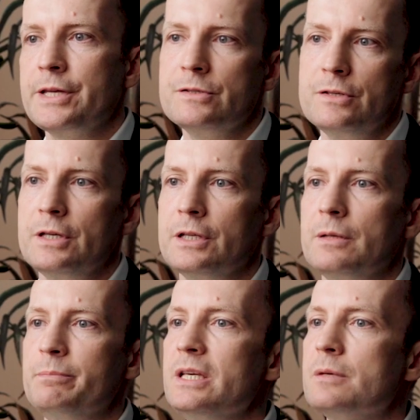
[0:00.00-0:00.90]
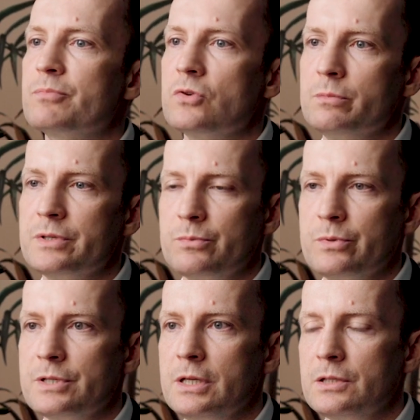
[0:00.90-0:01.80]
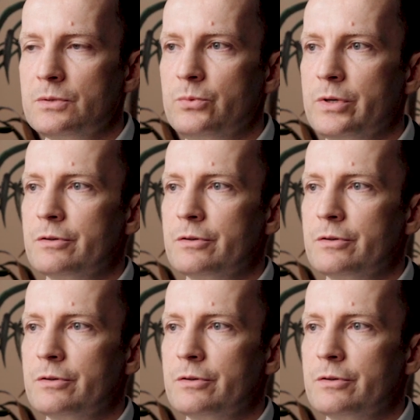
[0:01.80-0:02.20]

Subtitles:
ING, and the big promise was that